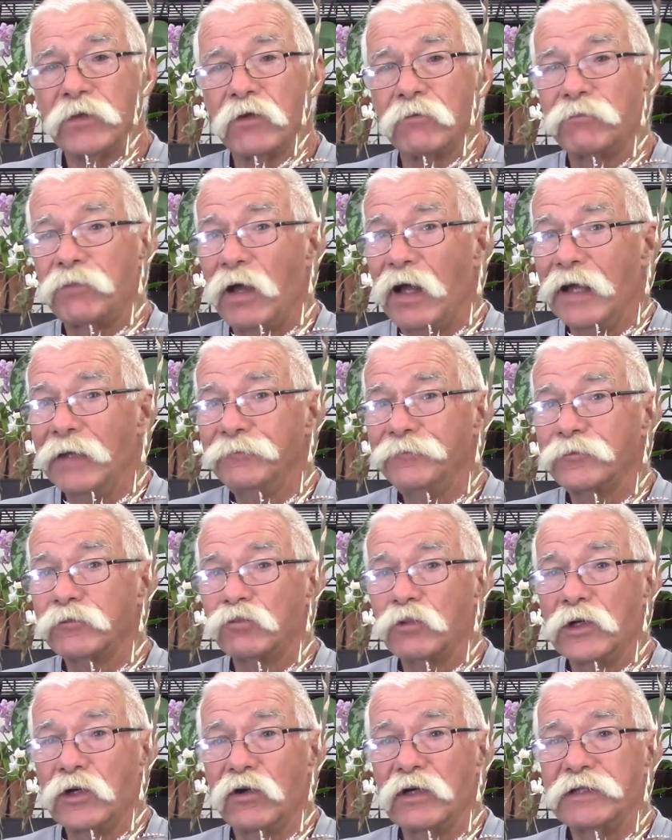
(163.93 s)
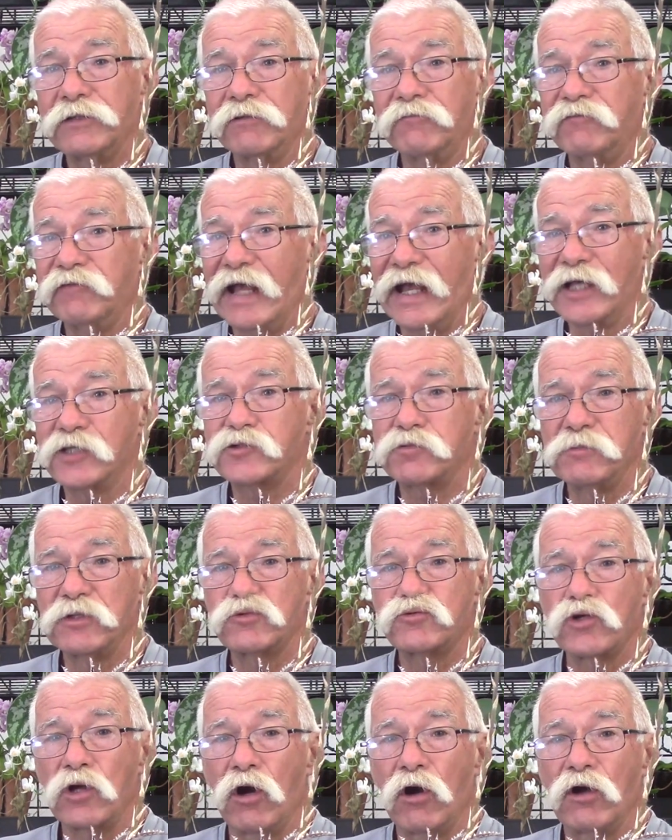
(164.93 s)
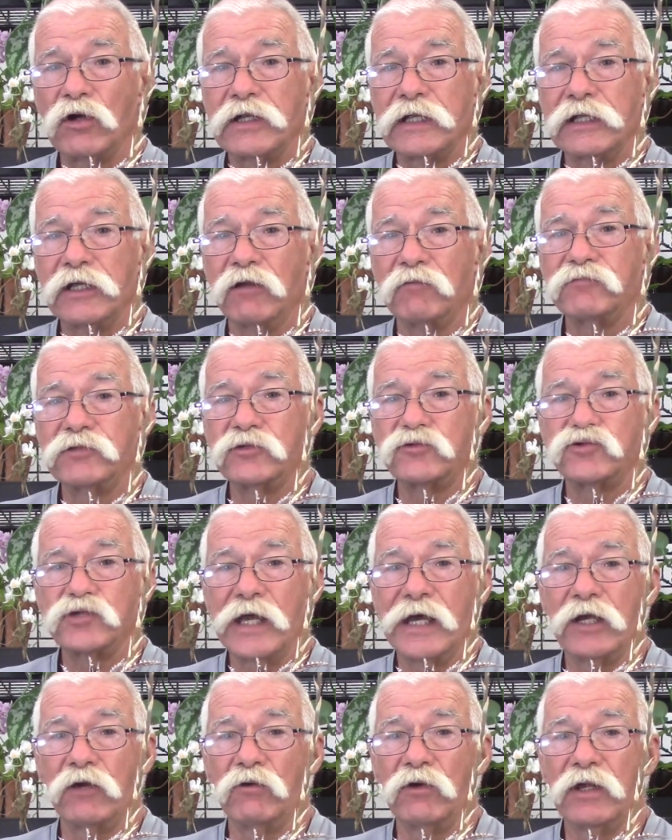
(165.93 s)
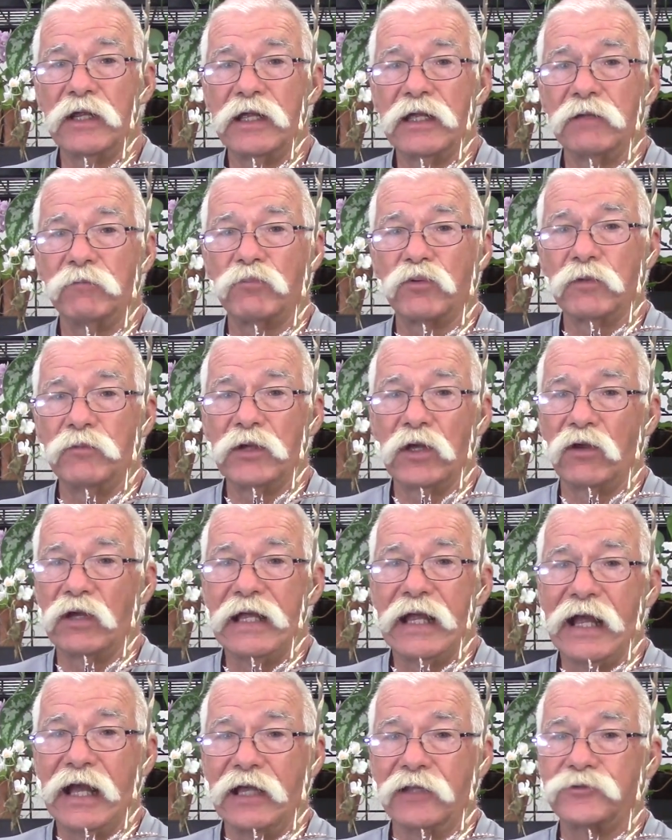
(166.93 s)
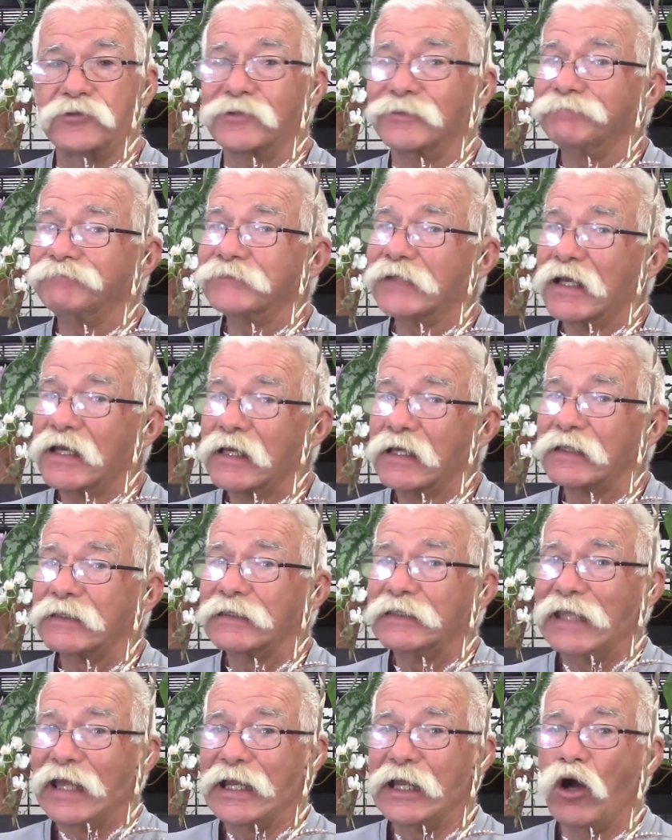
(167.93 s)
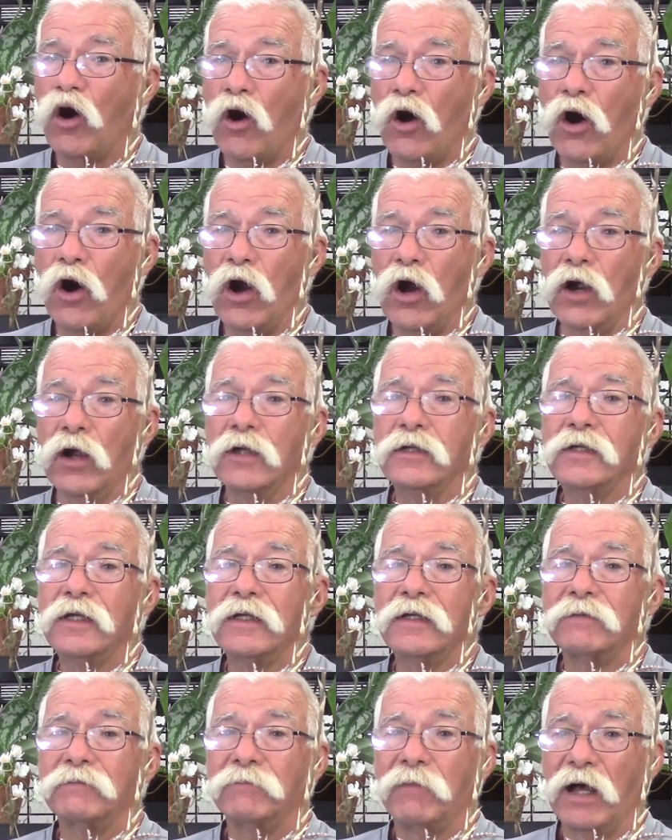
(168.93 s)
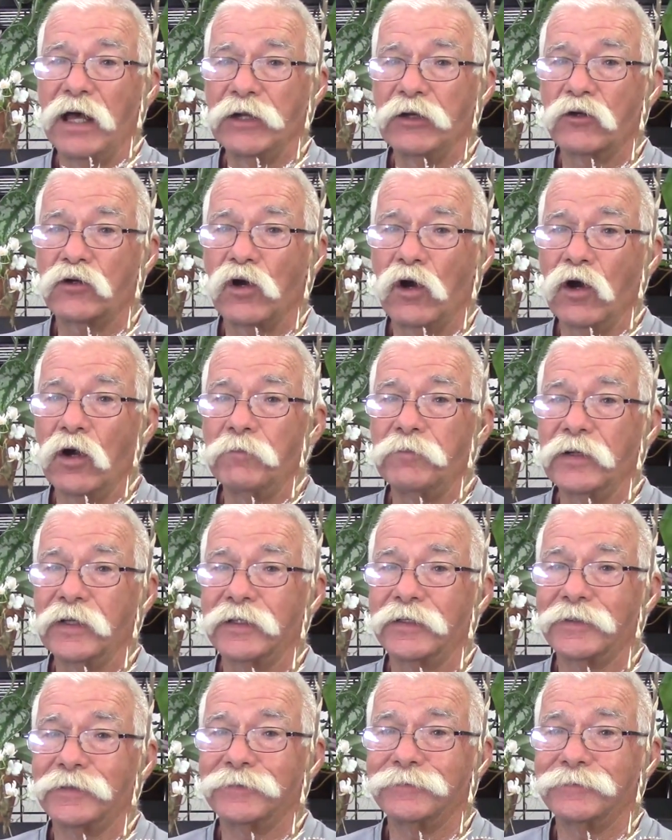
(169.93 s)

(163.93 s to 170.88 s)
But really, the vast majority of the genera in bromeliads, they are monocarpic.